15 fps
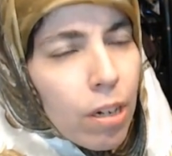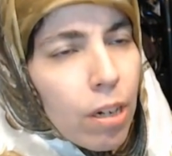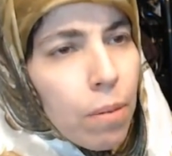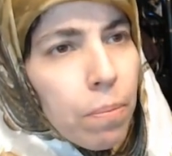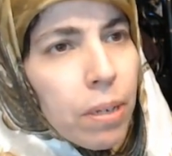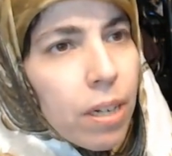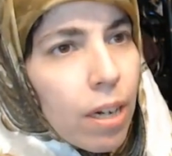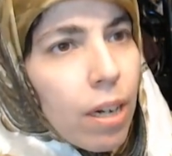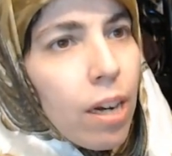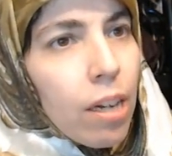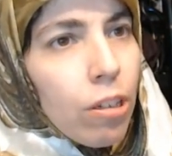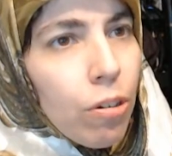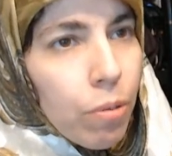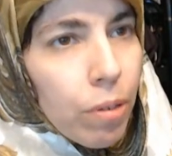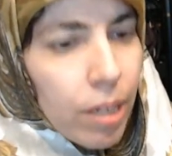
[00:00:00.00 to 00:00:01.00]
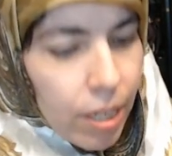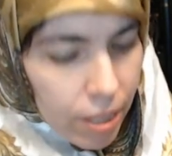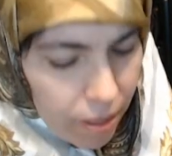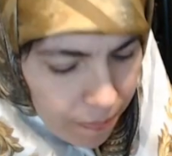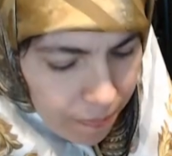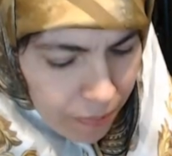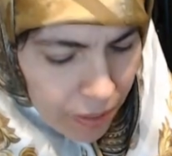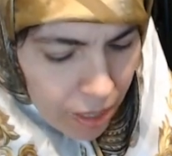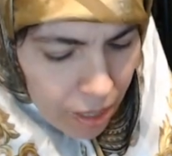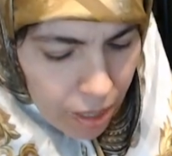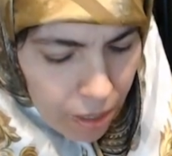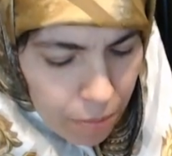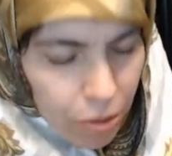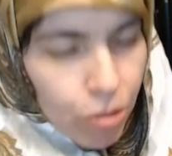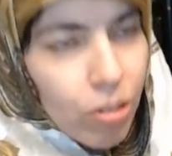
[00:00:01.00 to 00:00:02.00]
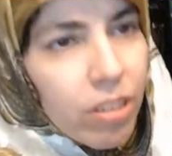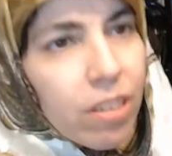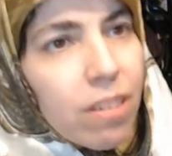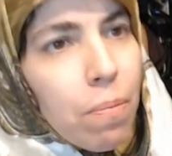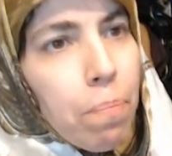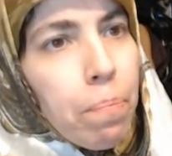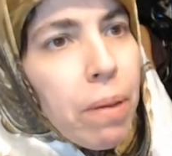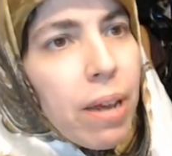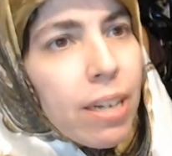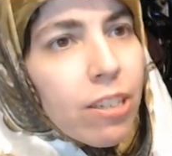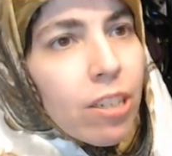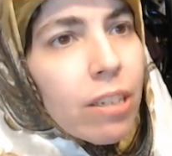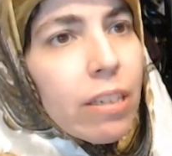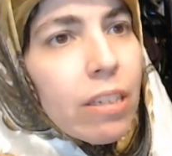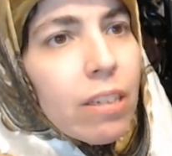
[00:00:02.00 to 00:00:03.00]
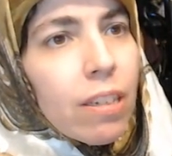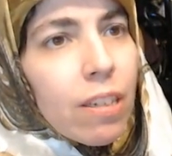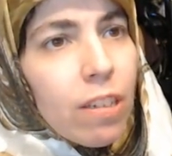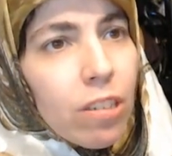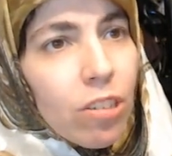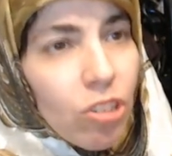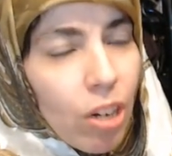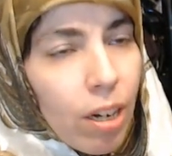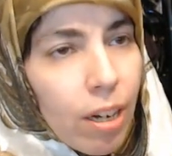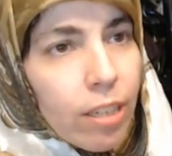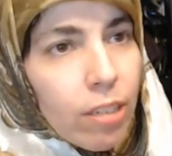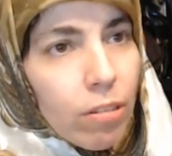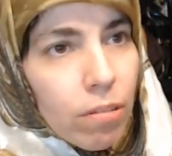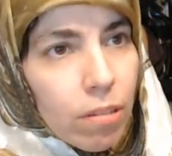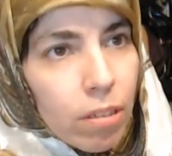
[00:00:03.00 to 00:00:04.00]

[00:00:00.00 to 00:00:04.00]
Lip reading: but Kylo Ren comes across as a petulant child.